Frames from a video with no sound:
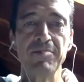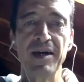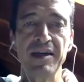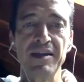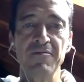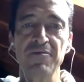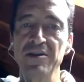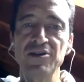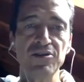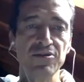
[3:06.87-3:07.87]
by the
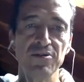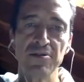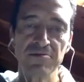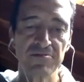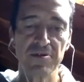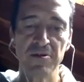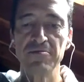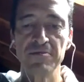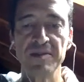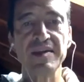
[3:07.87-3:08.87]
virtue of
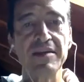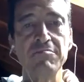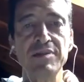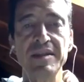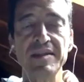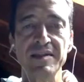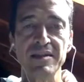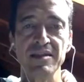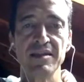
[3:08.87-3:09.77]
staying busy,